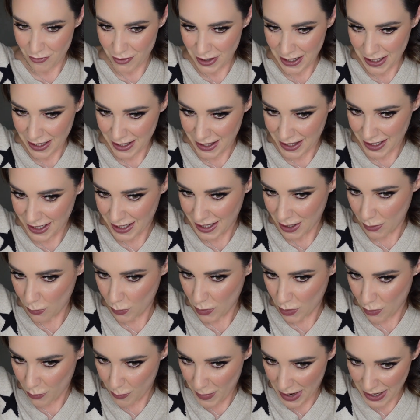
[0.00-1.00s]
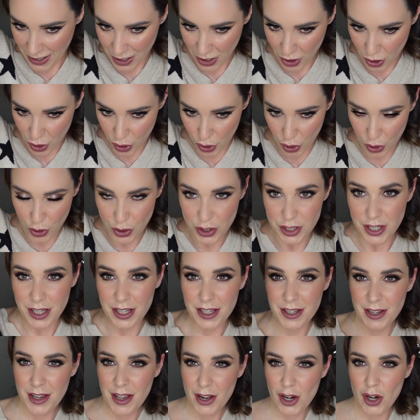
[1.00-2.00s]
really think it will make a good
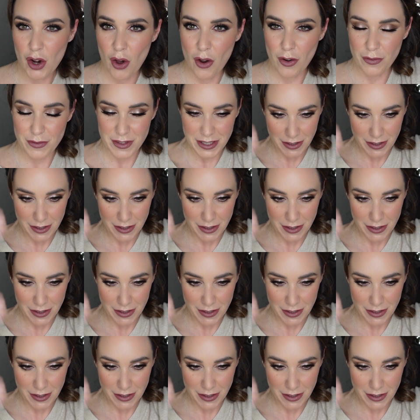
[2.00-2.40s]
lot of